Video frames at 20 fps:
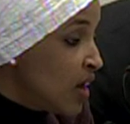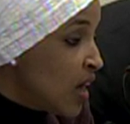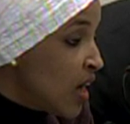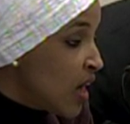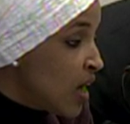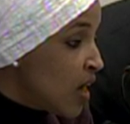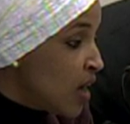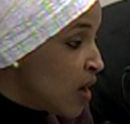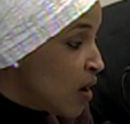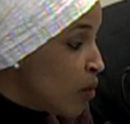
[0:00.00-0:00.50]

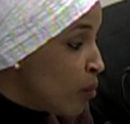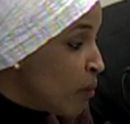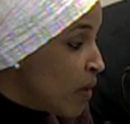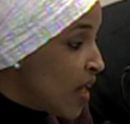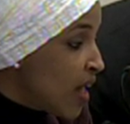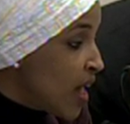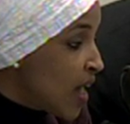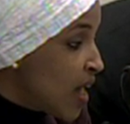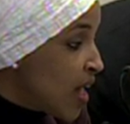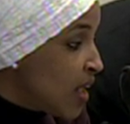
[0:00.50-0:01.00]

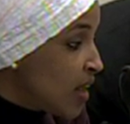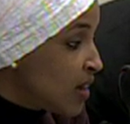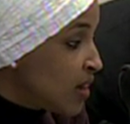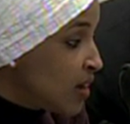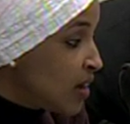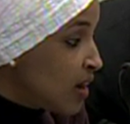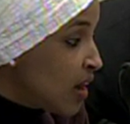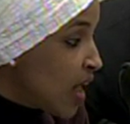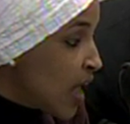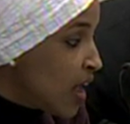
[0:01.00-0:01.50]

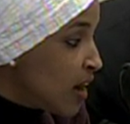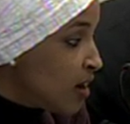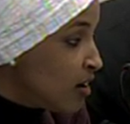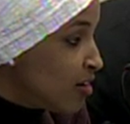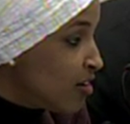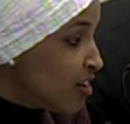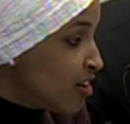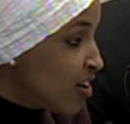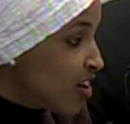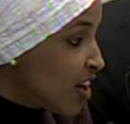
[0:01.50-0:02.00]

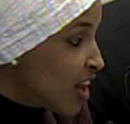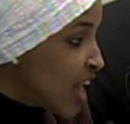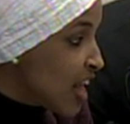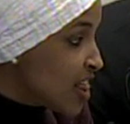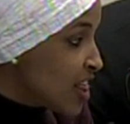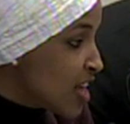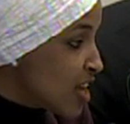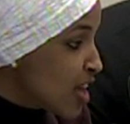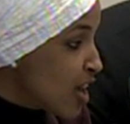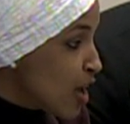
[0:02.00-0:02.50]
And I
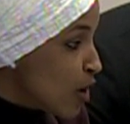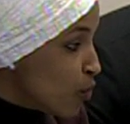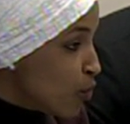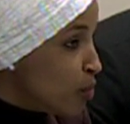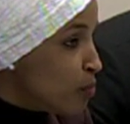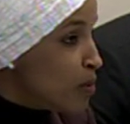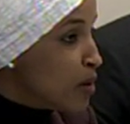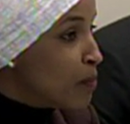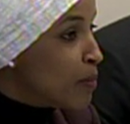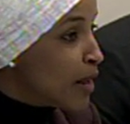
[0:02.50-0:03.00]
think it
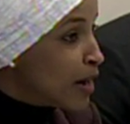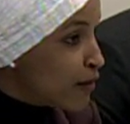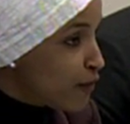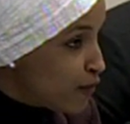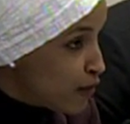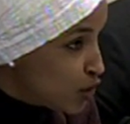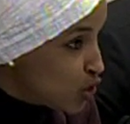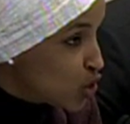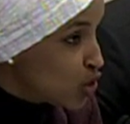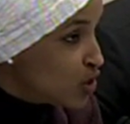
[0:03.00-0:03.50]
would be
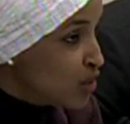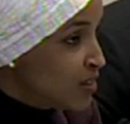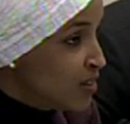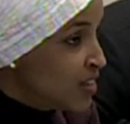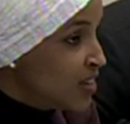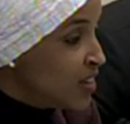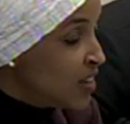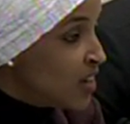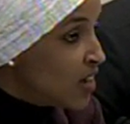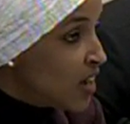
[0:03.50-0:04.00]

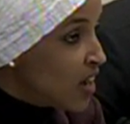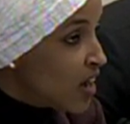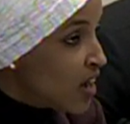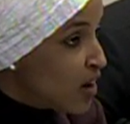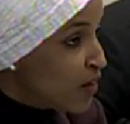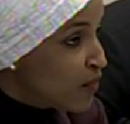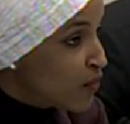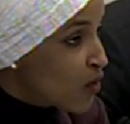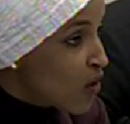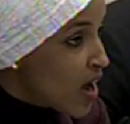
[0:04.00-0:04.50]
beneficial
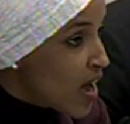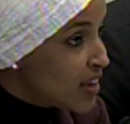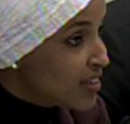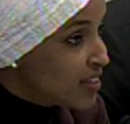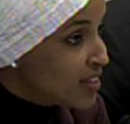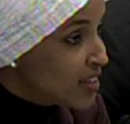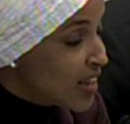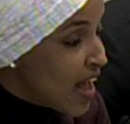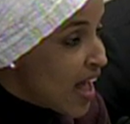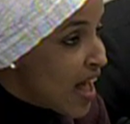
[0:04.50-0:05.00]
for
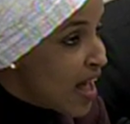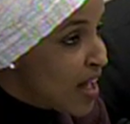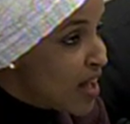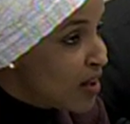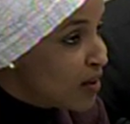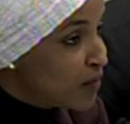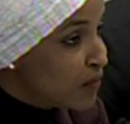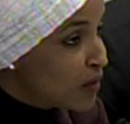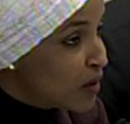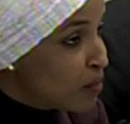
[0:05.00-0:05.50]
us to
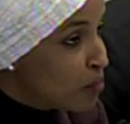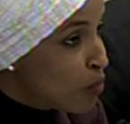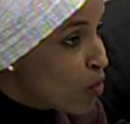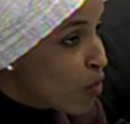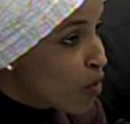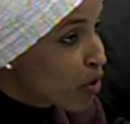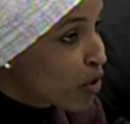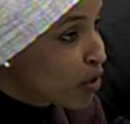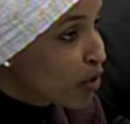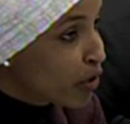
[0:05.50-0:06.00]
have a
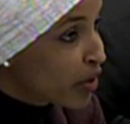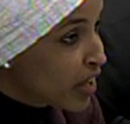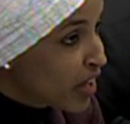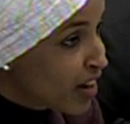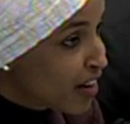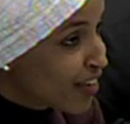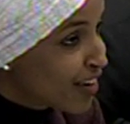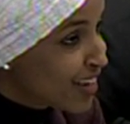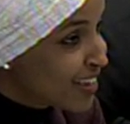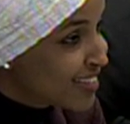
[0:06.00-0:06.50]
more
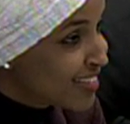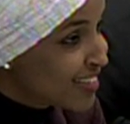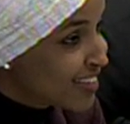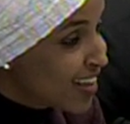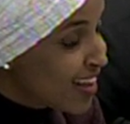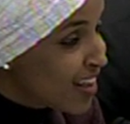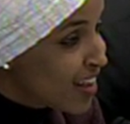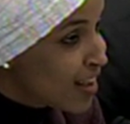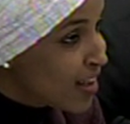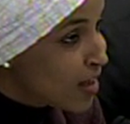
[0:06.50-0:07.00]
coherent,
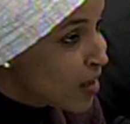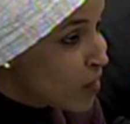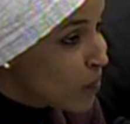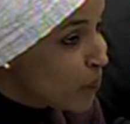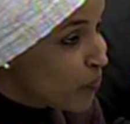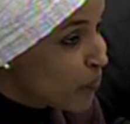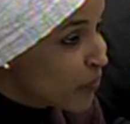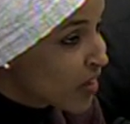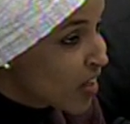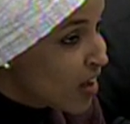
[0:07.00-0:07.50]

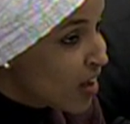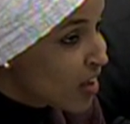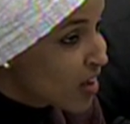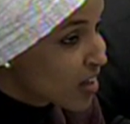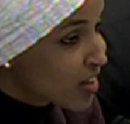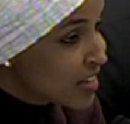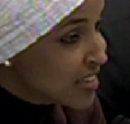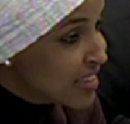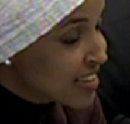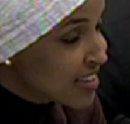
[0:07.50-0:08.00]

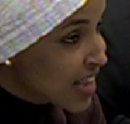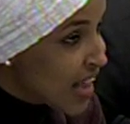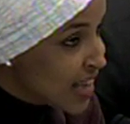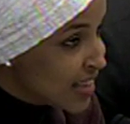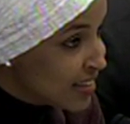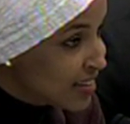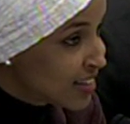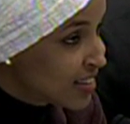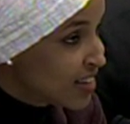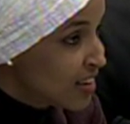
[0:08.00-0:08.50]

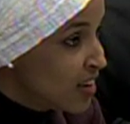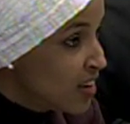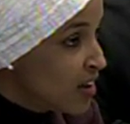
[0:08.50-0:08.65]
concise